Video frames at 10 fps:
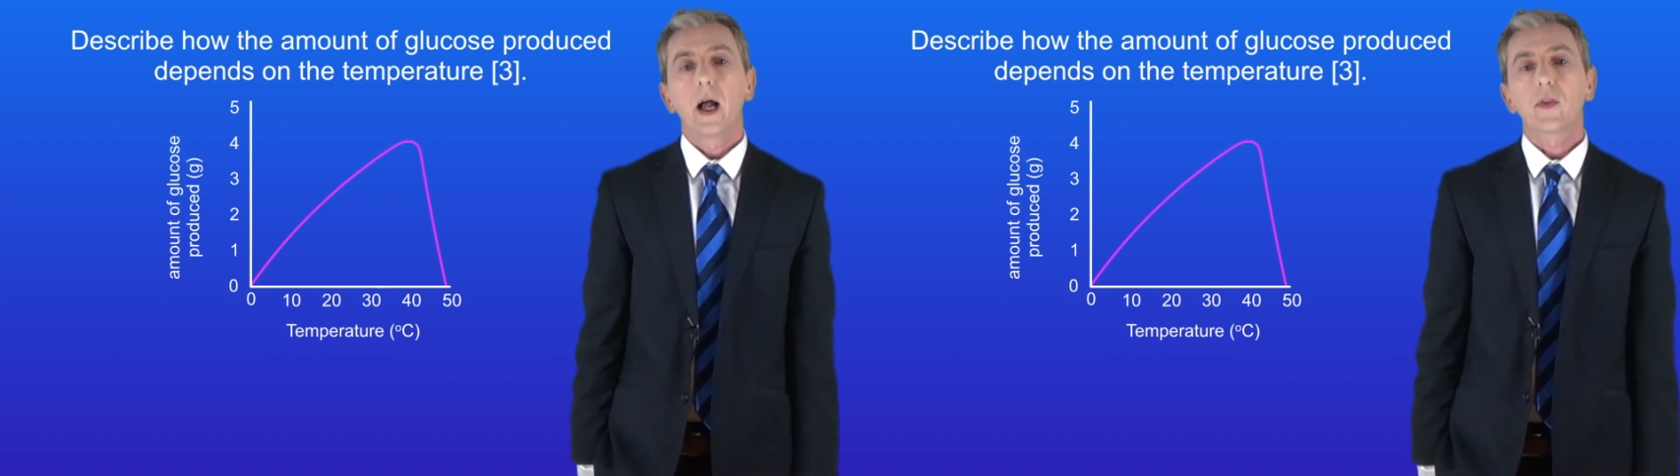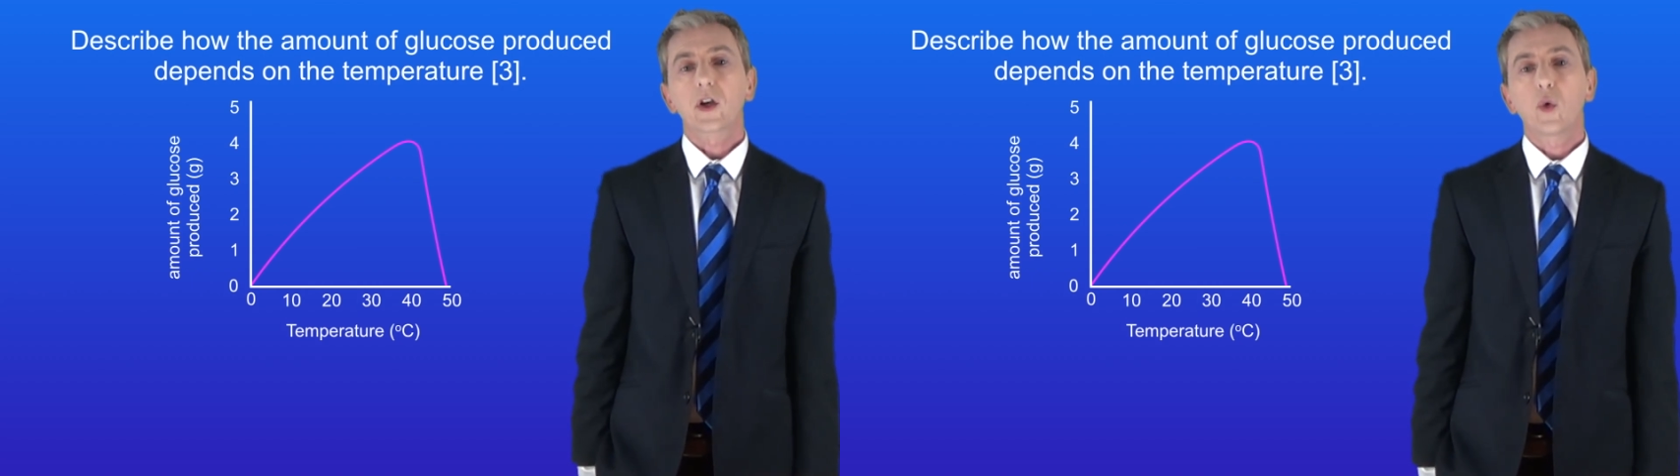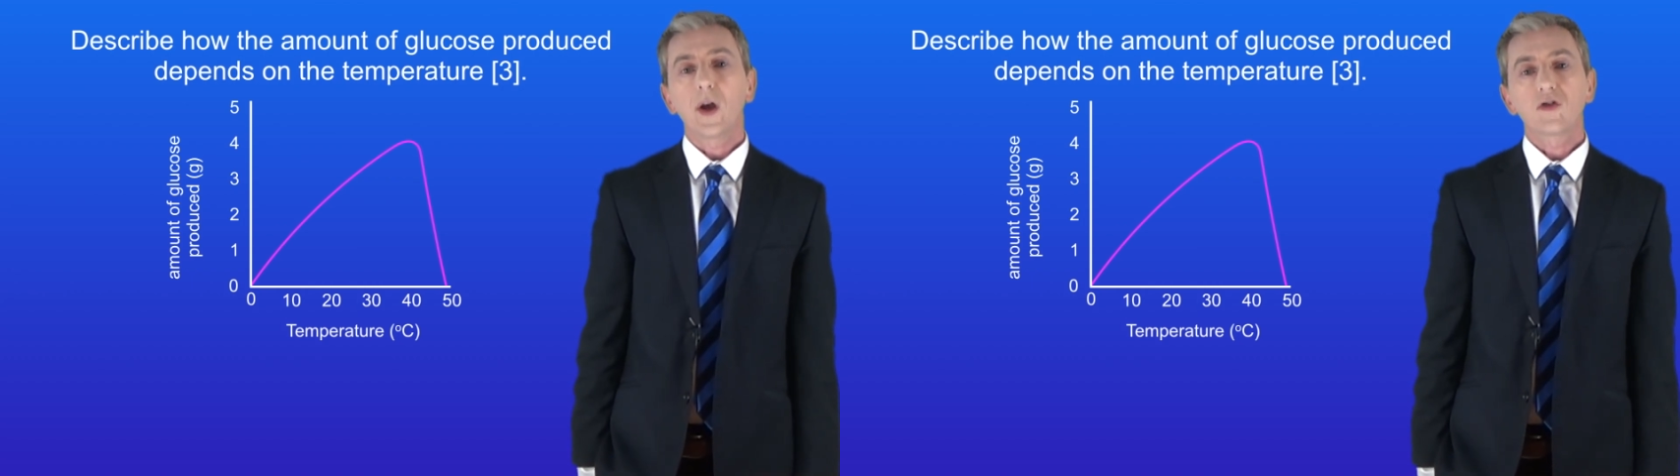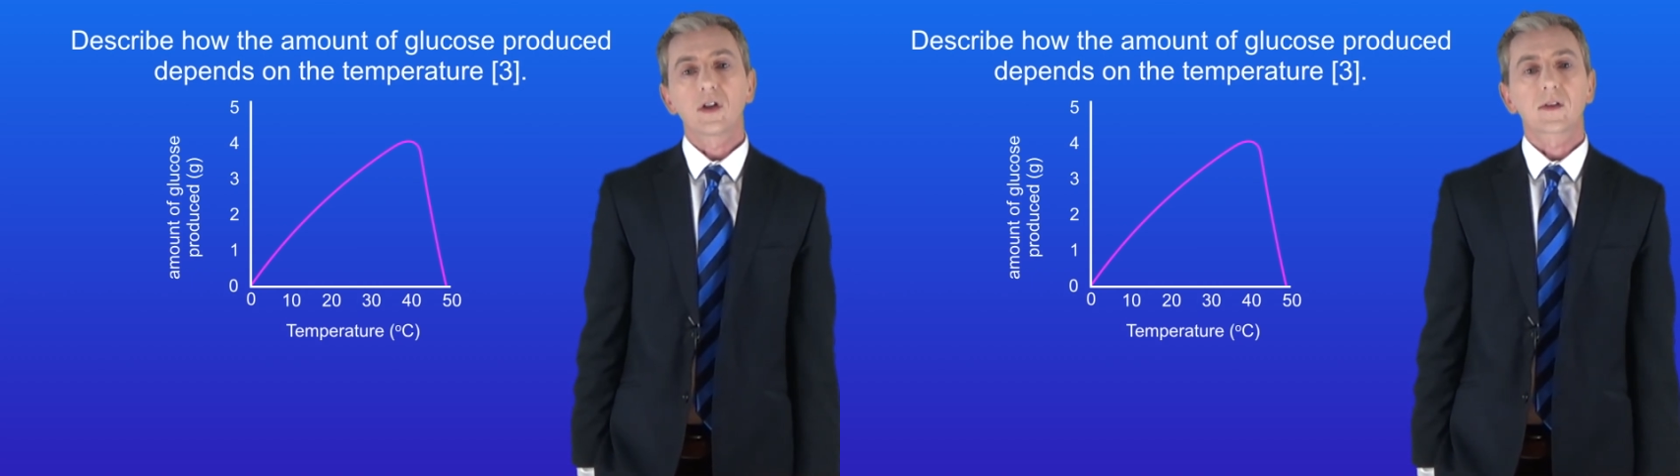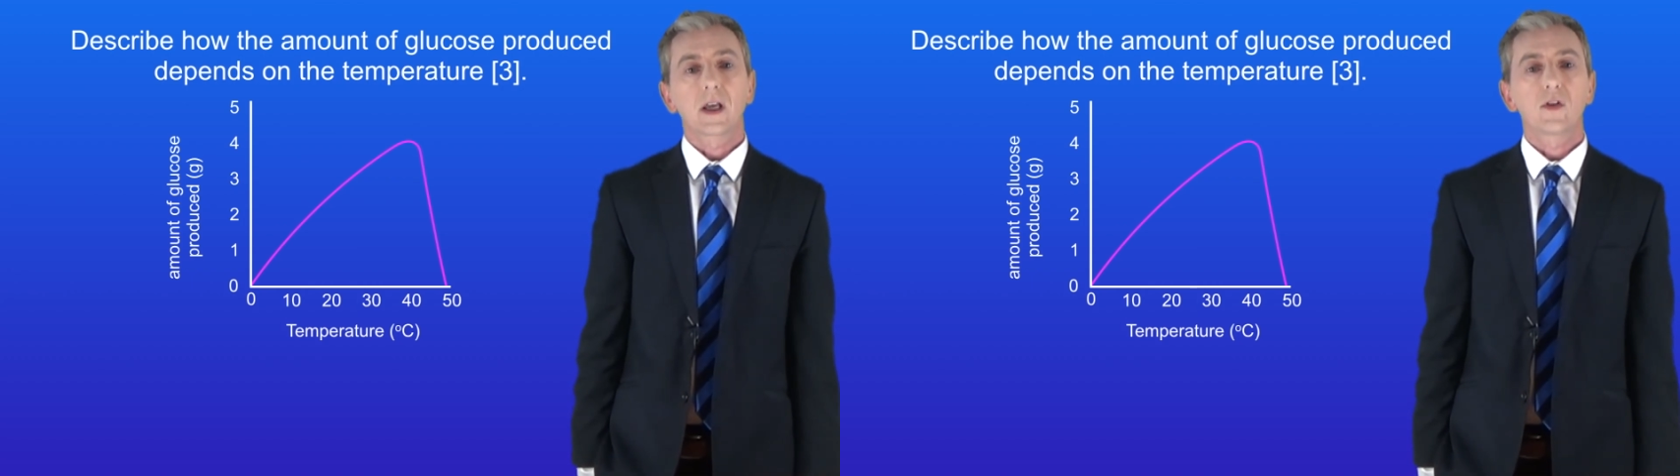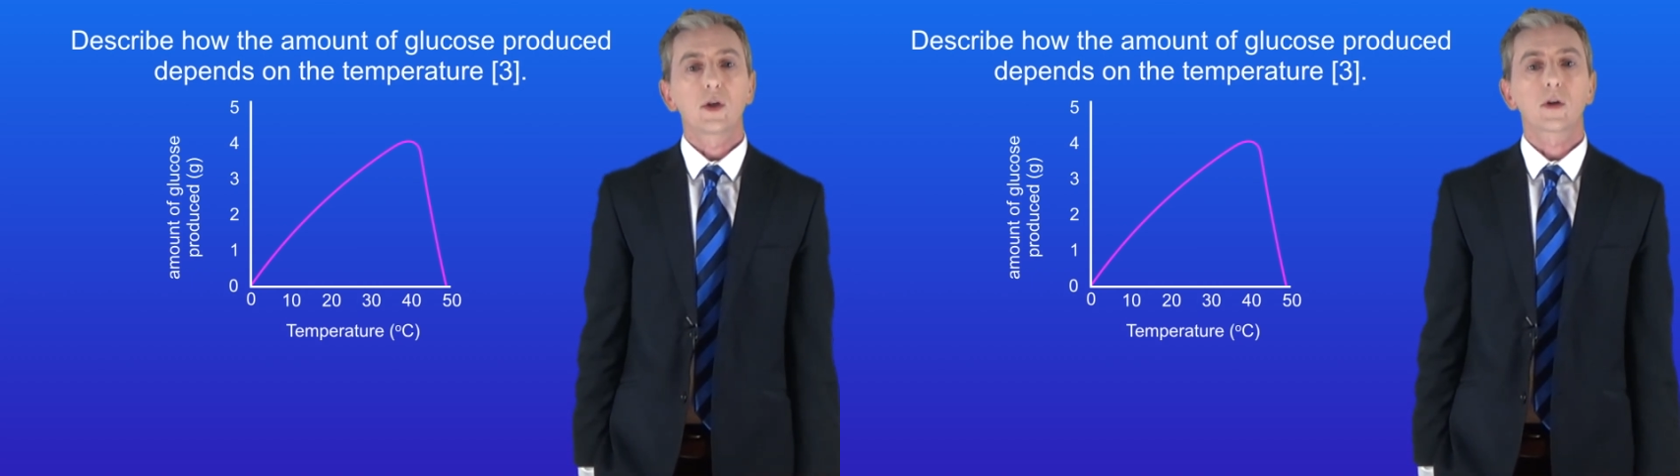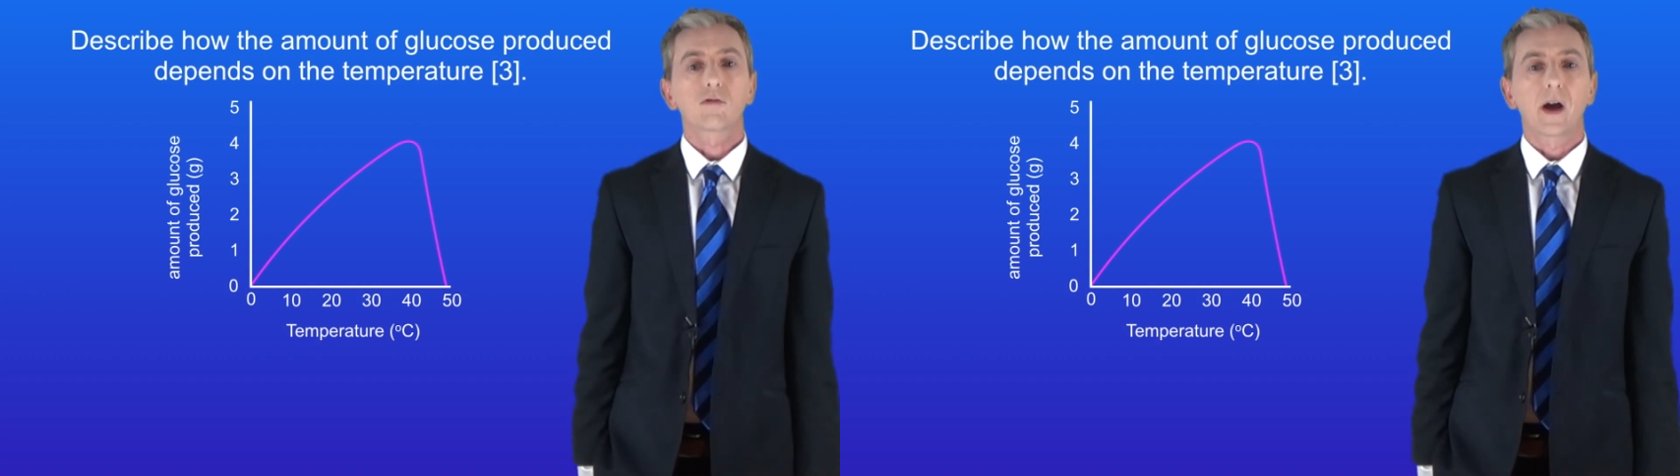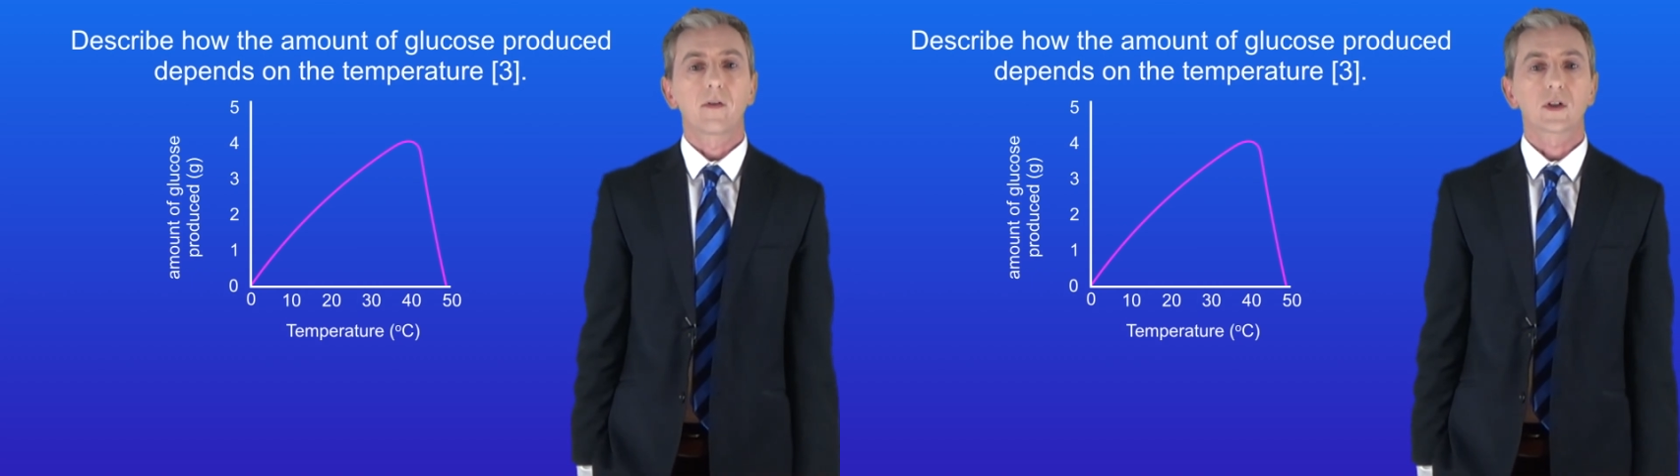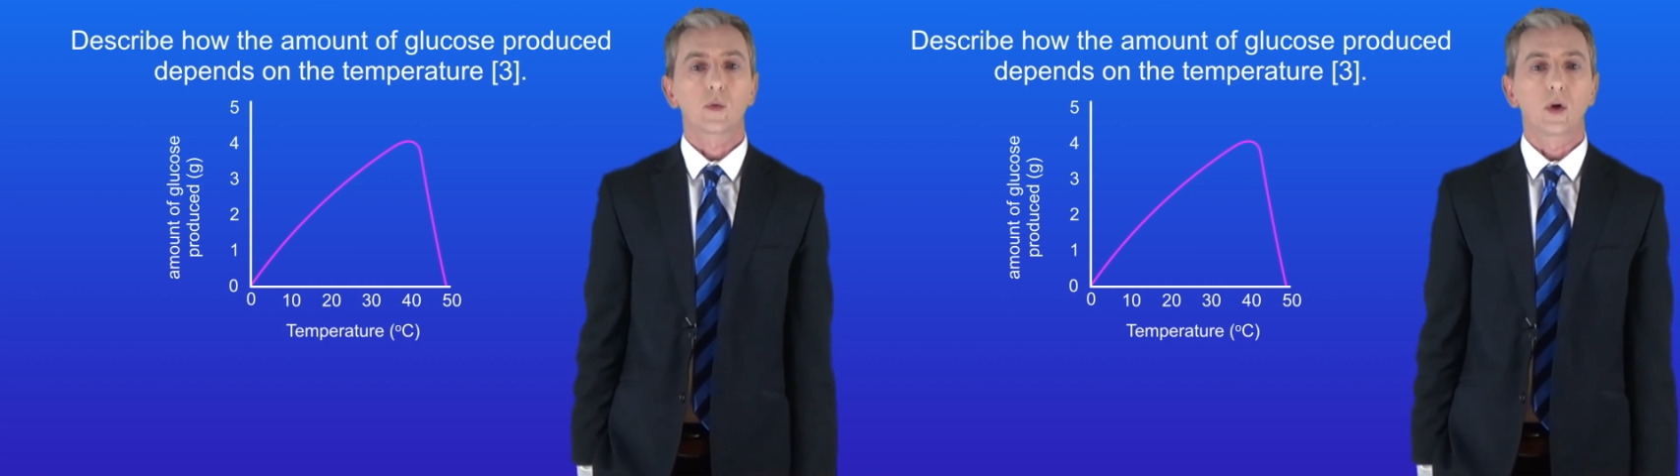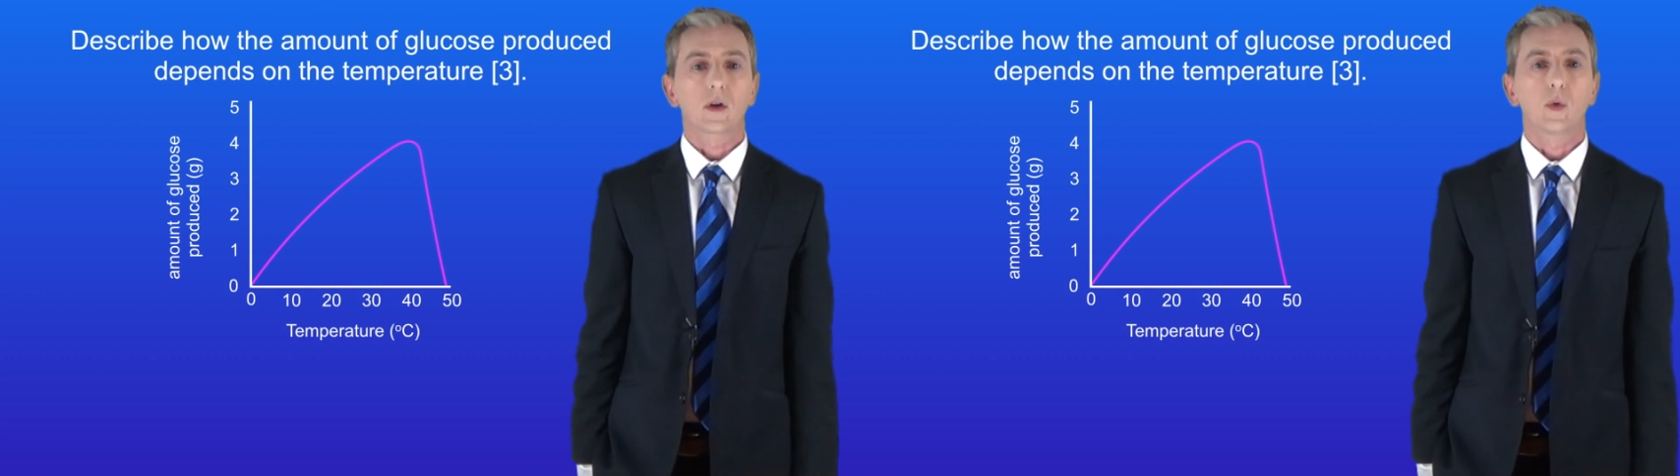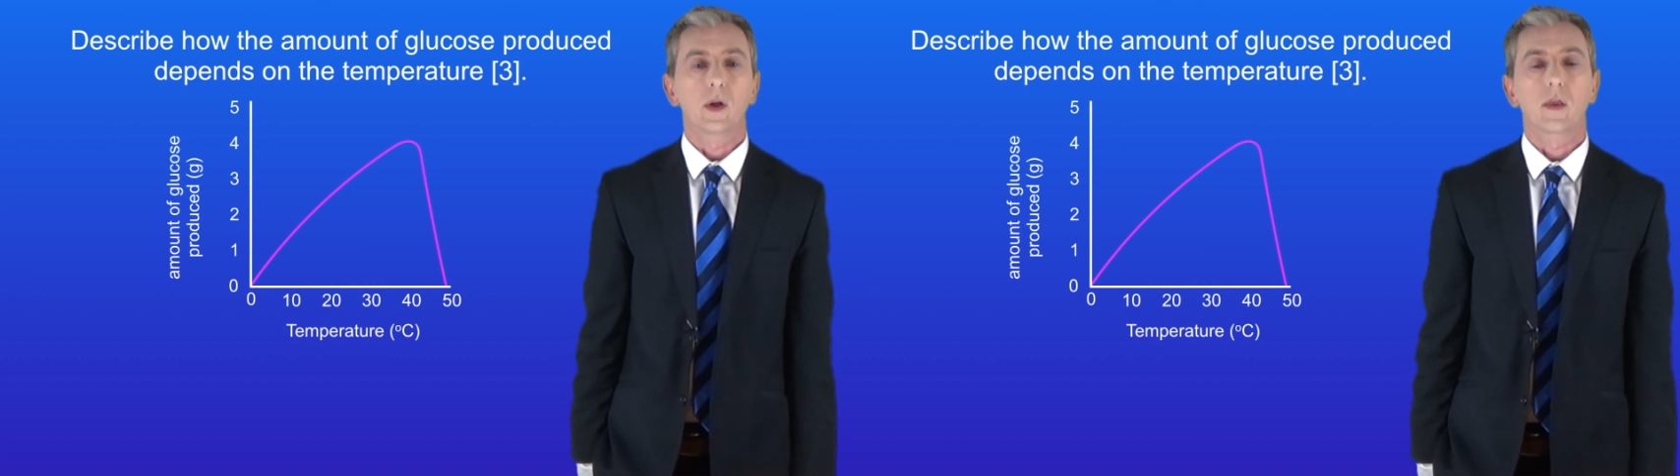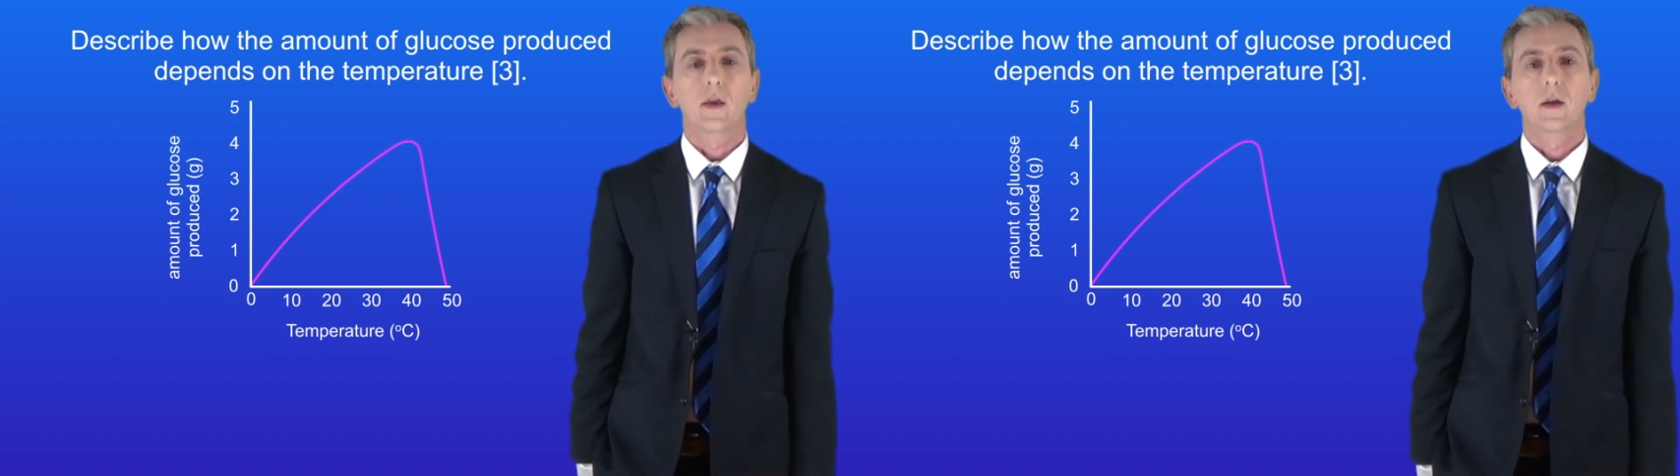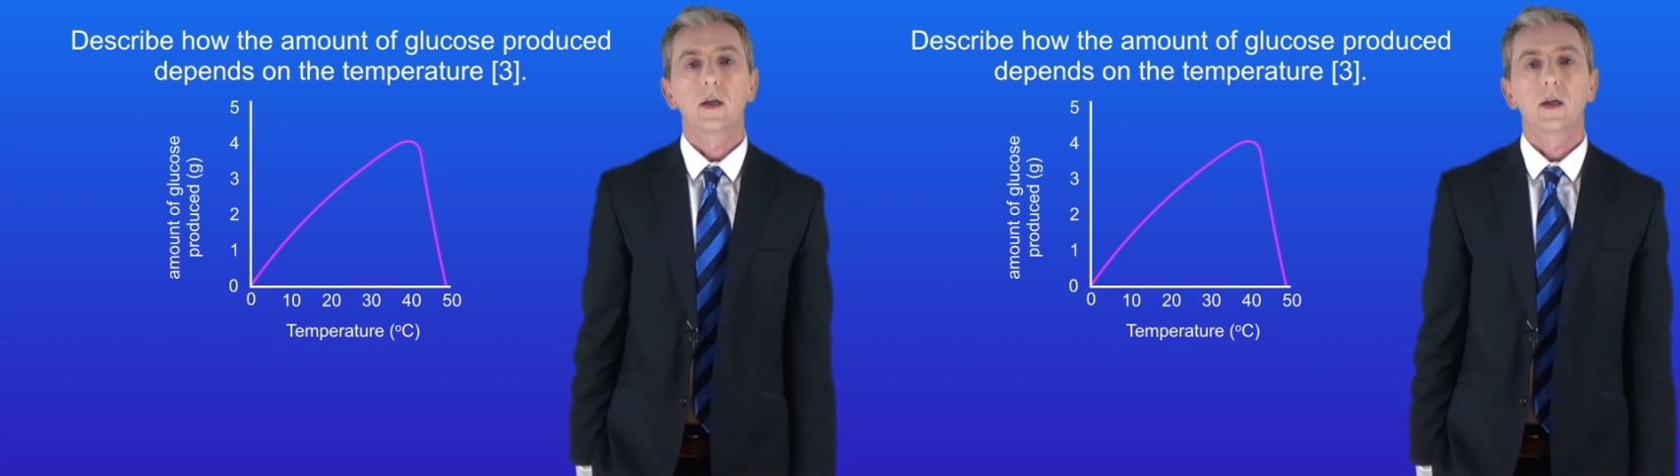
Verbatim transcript: And the question has given you a graph to work with.